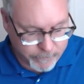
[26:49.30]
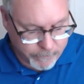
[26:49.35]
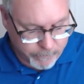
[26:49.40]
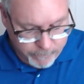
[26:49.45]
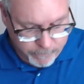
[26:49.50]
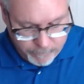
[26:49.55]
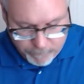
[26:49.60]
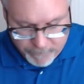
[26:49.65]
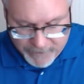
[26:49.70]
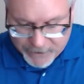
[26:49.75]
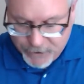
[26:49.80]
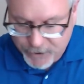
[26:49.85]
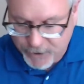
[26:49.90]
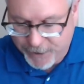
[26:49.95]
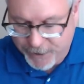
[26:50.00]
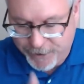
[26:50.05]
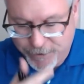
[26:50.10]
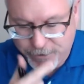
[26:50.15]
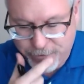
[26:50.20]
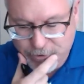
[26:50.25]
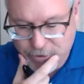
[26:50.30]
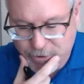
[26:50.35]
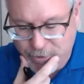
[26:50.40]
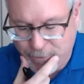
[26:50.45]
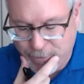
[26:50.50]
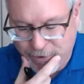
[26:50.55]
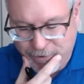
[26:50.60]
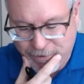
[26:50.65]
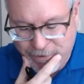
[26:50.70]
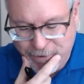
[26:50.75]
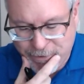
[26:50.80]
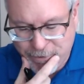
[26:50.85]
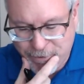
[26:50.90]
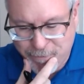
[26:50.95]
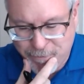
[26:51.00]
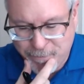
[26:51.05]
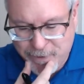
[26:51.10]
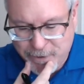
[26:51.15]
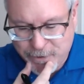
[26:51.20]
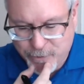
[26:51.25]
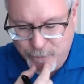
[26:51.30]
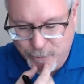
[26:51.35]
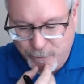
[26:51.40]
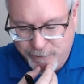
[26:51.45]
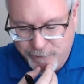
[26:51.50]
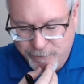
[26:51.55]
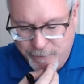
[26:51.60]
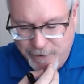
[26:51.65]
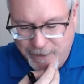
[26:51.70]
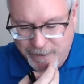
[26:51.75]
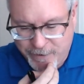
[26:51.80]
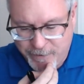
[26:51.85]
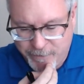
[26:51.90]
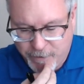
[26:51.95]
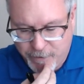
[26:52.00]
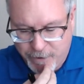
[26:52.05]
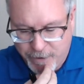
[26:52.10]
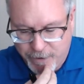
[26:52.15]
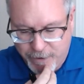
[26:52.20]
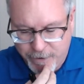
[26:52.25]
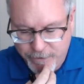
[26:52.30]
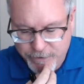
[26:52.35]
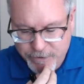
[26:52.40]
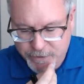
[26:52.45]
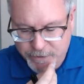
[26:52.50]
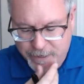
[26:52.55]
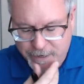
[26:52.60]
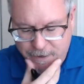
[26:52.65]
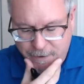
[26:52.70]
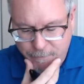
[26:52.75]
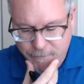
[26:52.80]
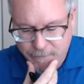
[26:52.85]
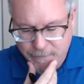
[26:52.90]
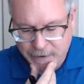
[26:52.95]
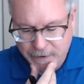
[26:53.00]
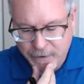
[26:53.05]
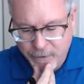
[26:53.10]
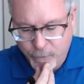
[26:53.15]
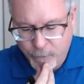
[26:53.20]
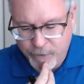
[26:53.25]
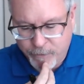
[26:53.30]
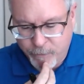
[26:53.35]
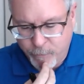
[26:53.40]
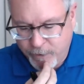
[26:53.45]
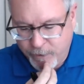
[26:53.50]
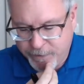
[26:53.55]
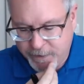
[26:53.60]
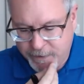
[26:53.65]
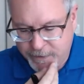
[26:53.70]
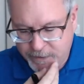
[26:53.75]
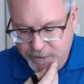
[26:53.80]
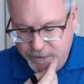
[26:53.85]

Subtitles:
Michigan, another mutual friend of ours, within